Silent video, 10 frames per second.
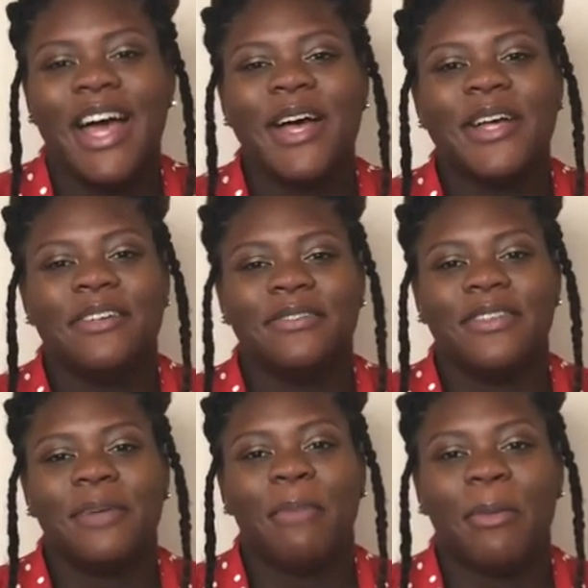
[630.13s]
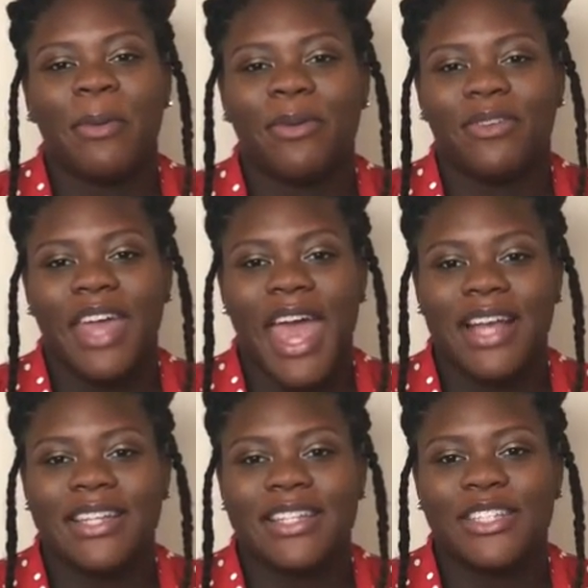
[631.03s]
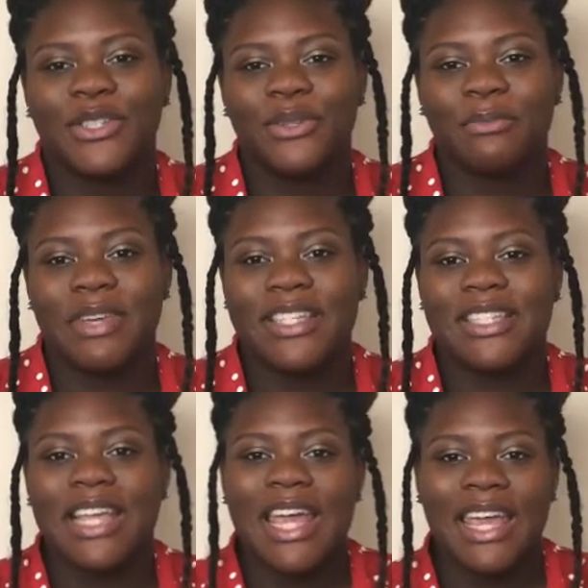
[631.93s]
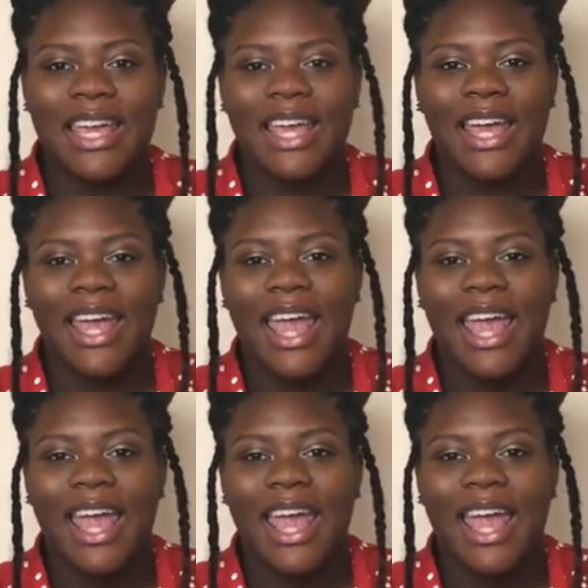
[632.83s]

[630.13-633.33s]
of my baby reacting to me singing,